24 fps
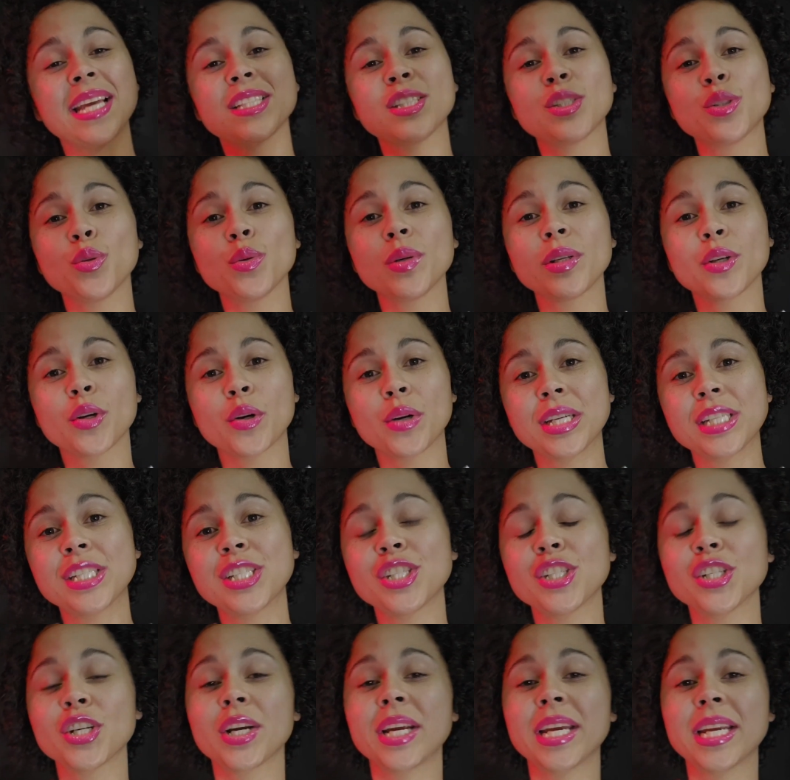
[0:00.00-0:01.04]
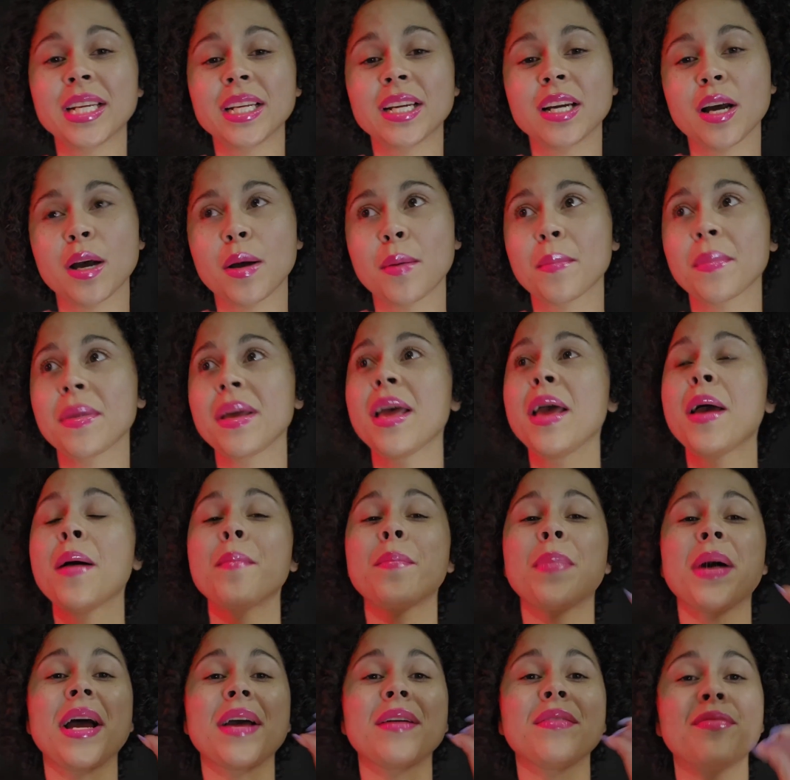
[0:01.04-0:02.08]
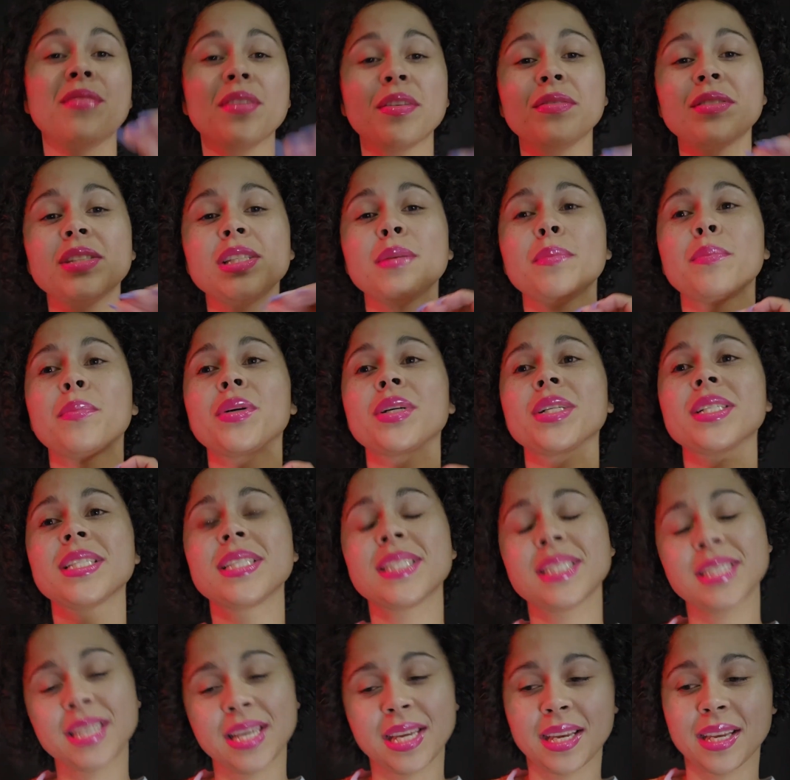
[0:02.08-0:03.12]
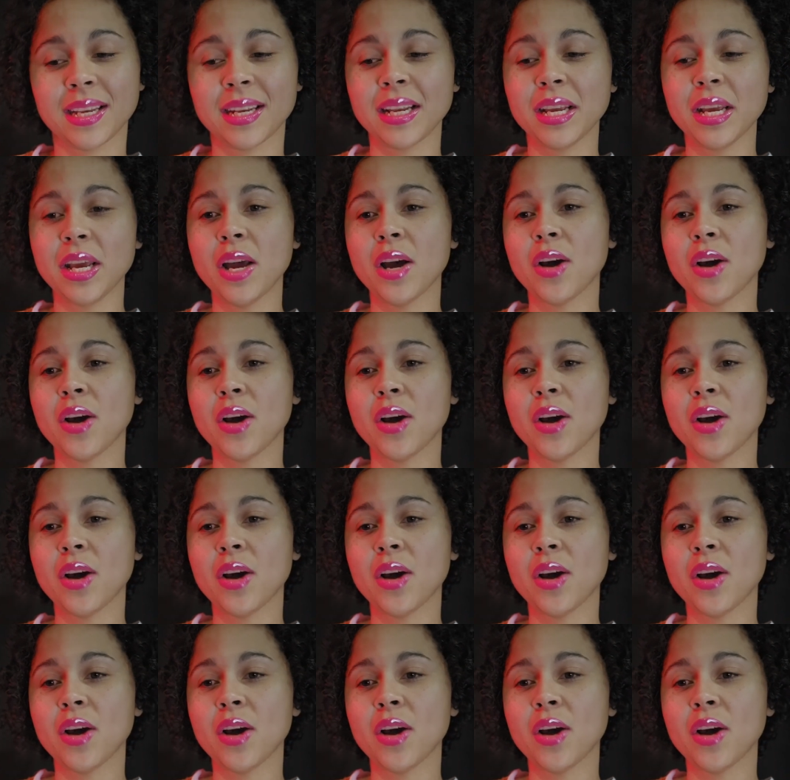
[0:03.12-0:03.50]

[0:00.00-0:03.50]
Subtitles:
and to increase your income by 50%.